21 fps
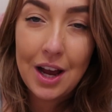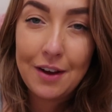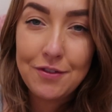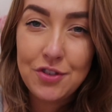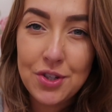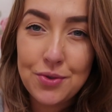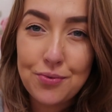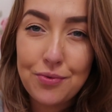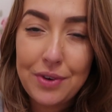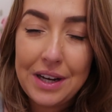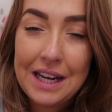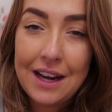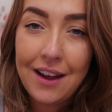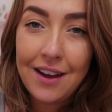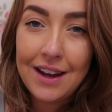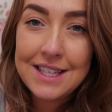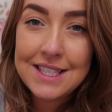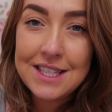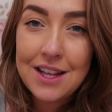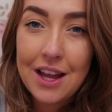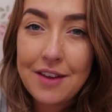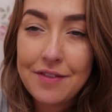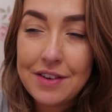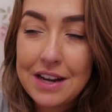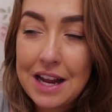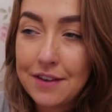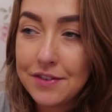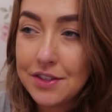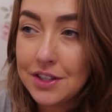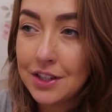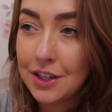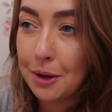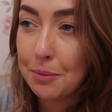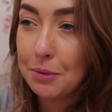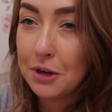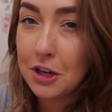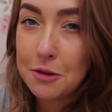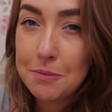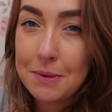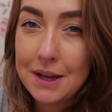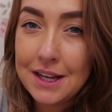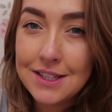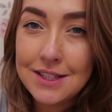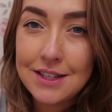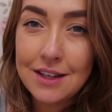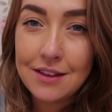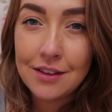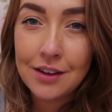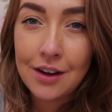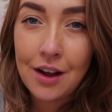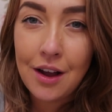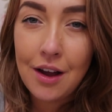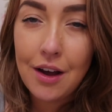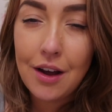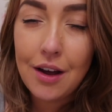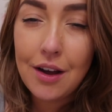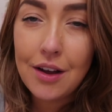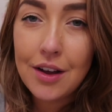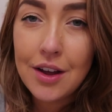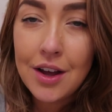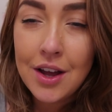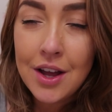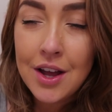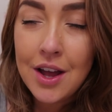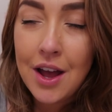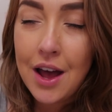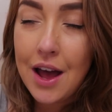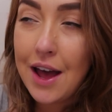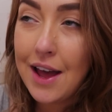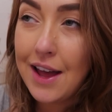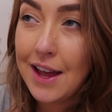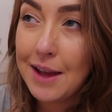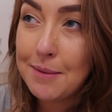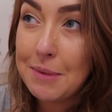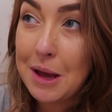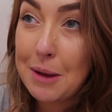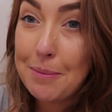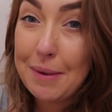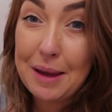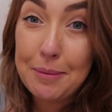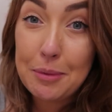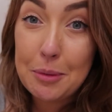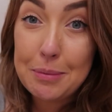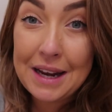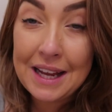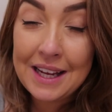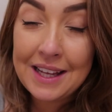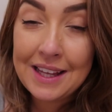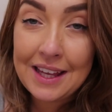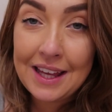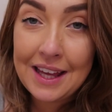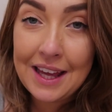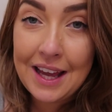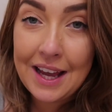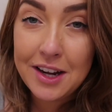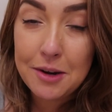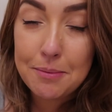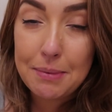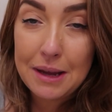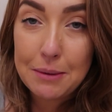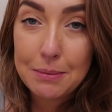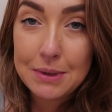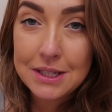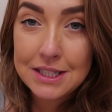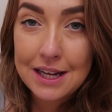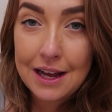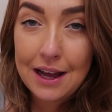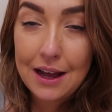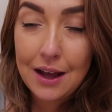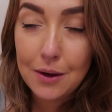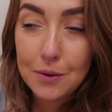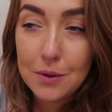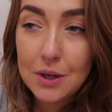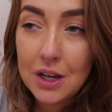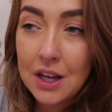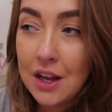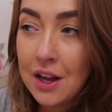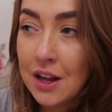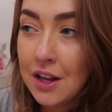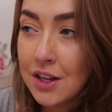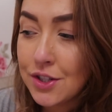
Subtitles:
I've just realised that I've left a couple of the bits in the car, a baby blanket and a baby towel.